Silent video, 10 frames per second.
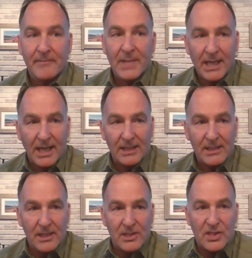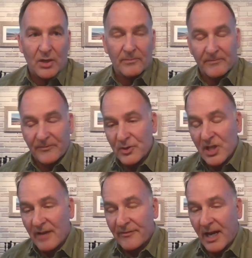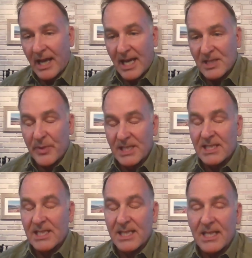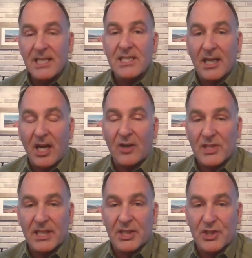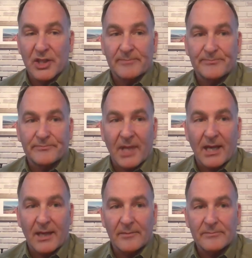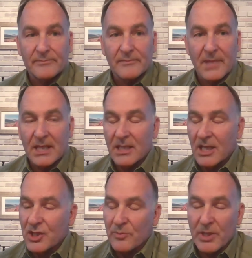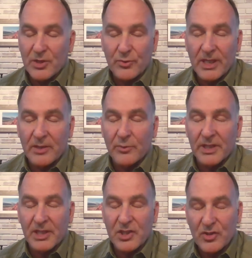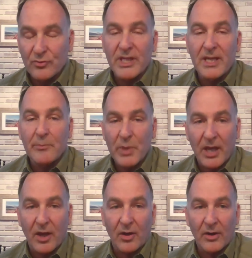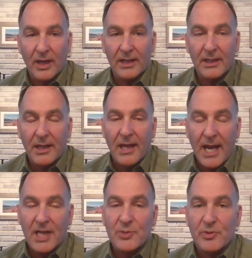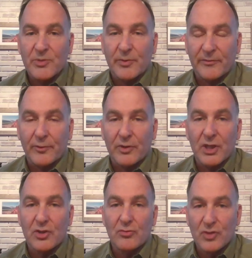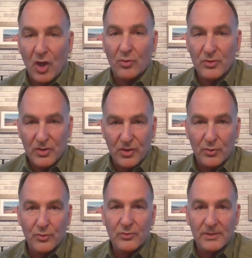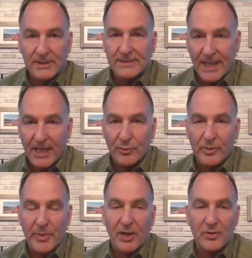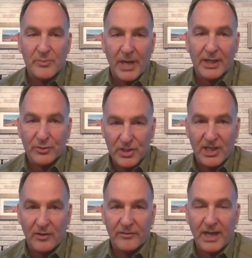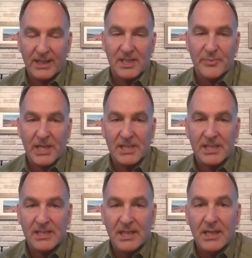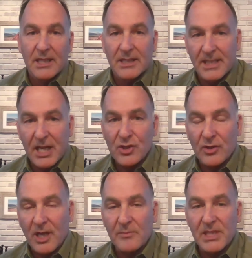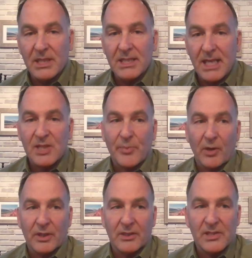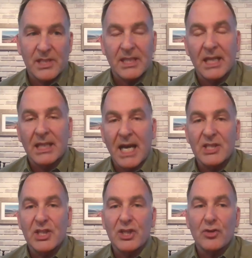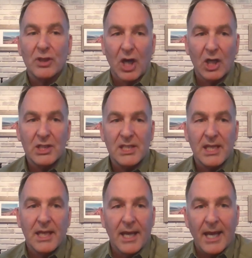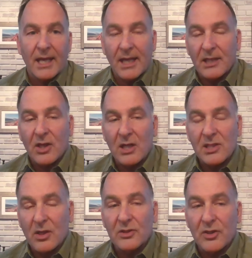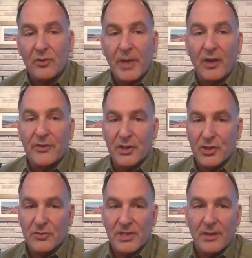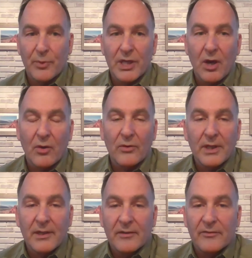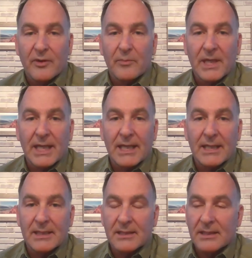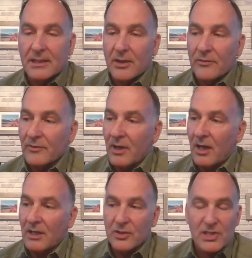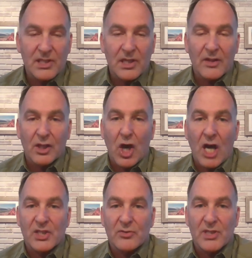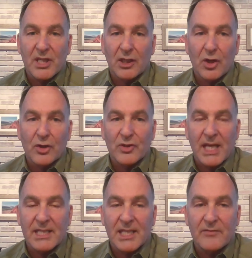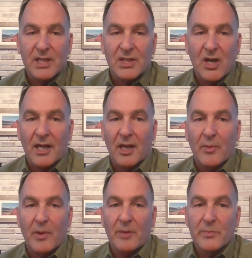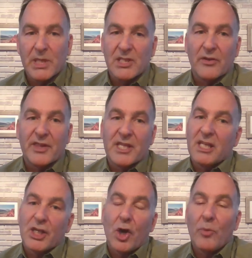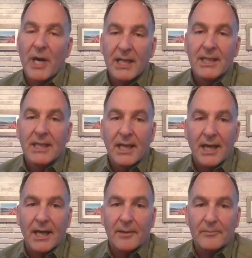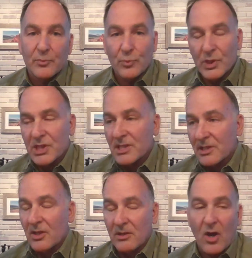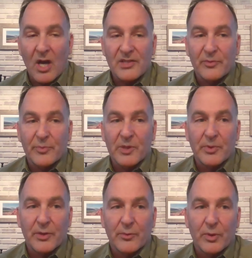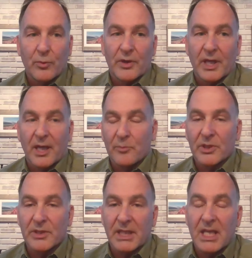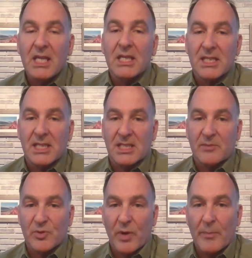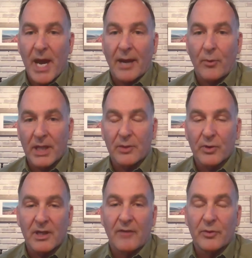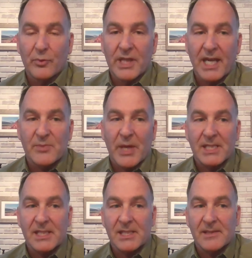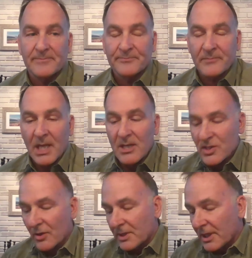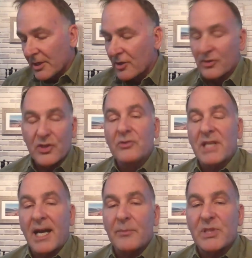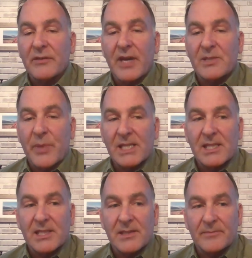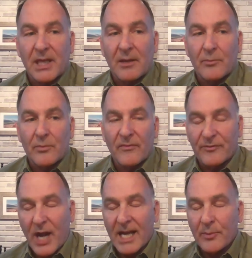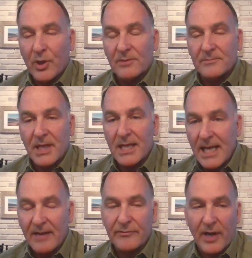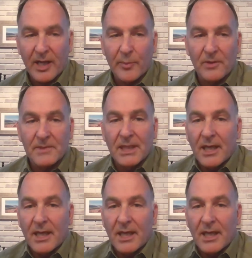Uh, so, first off, asbestos is a carcinogen. Um, it, it should be treated with extreme care, and experts prefer that you don't do any repairs by yourself on asbestos. The danger comes in the dust particles that get lodged in your lungs and, and cause long-term health issues. And we know from, uh, you know, you've seen all the lawsuits and the lawyers on TV talking about mesothelioma, um, which is caused from people that were working in building heating systems way back when that were covered with asbestos. So there are two types of asbestos, um, friable and non-friable.